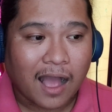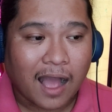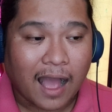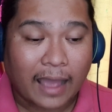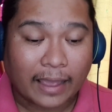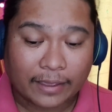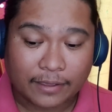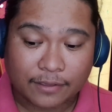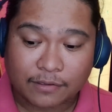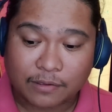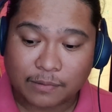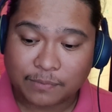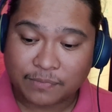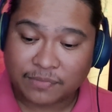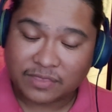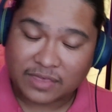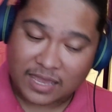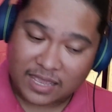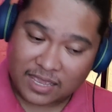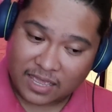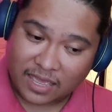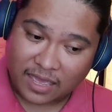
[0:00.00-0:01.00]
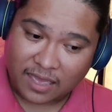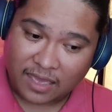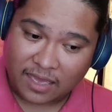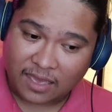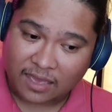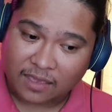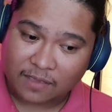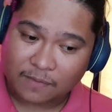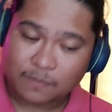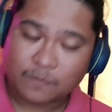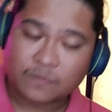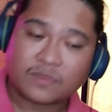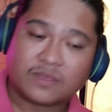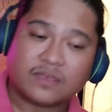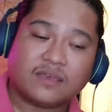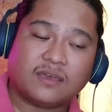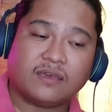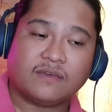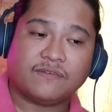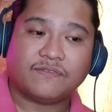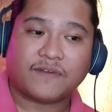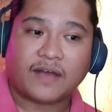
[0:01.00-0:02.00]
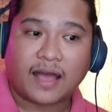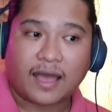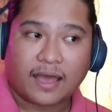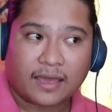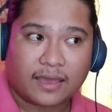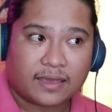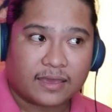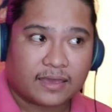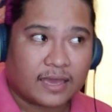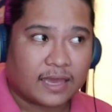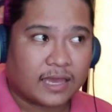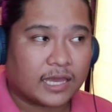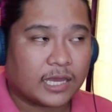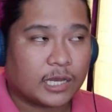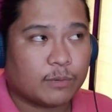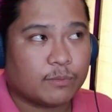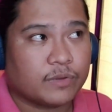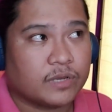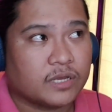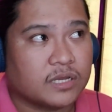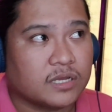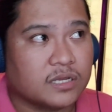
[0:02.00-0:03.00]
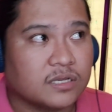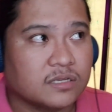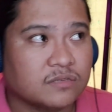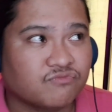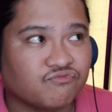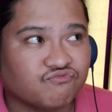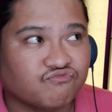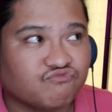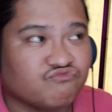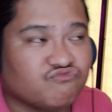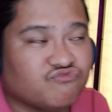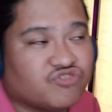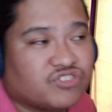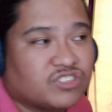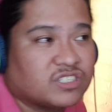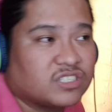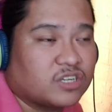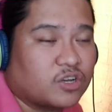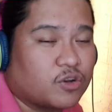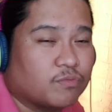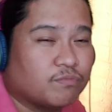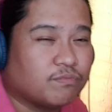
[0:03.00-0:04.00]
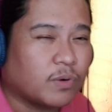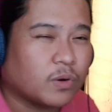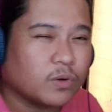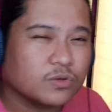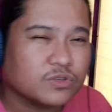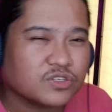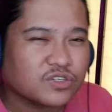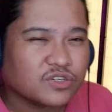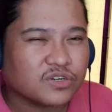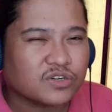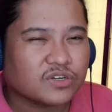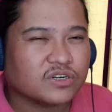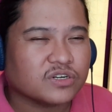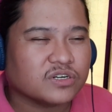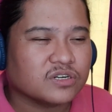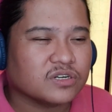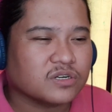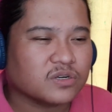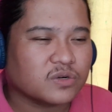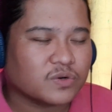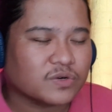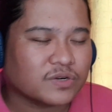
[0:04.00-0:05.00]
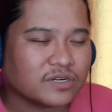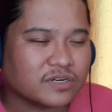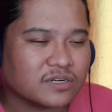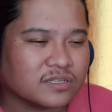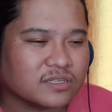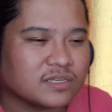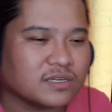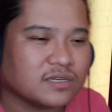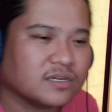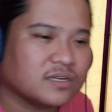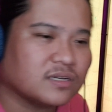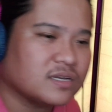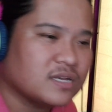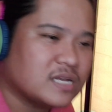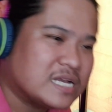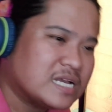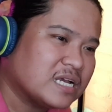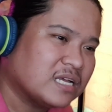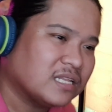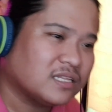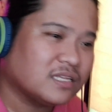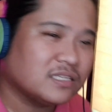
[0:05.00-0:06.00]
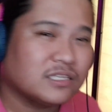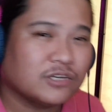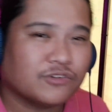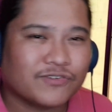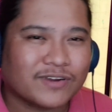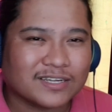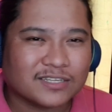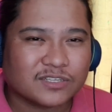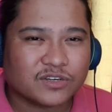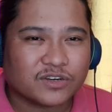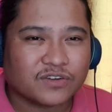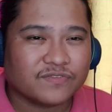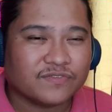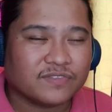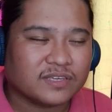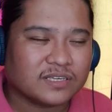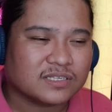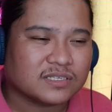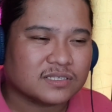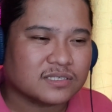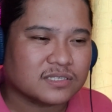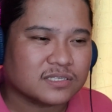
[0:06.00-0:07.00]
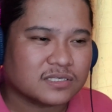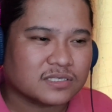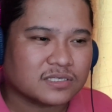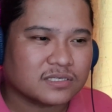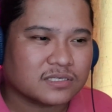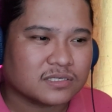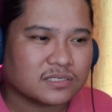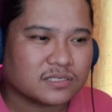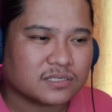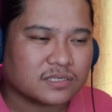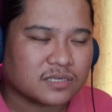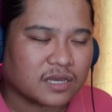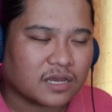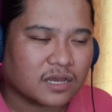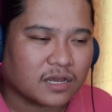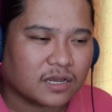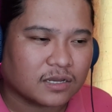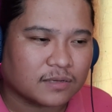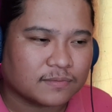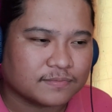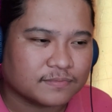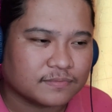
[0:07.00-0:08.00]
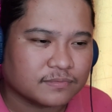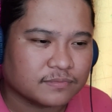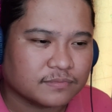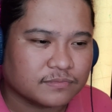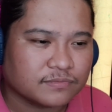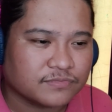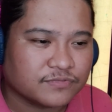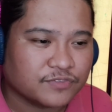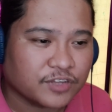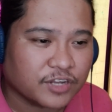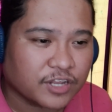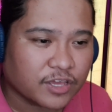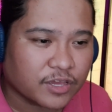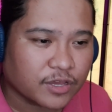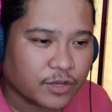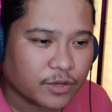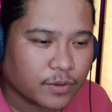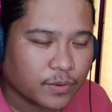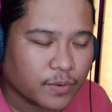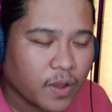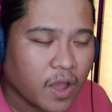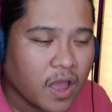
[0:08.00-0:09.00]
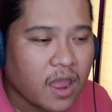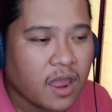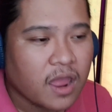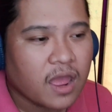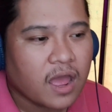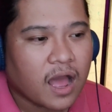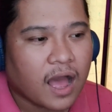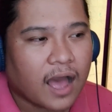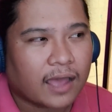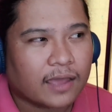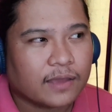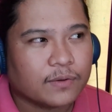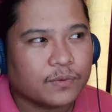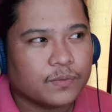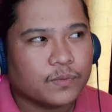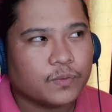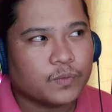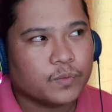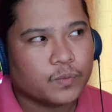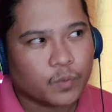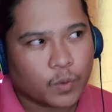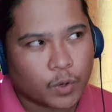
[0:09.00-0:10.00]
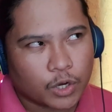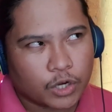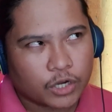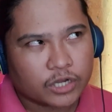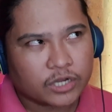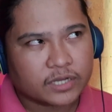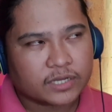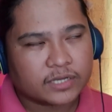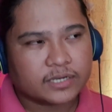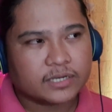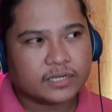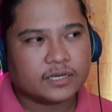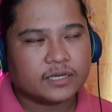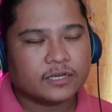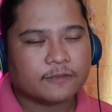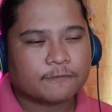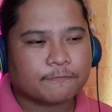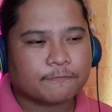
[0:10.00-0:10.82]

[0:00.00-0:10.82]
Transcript: I am thinking, if I am the composer or the director of this video, I would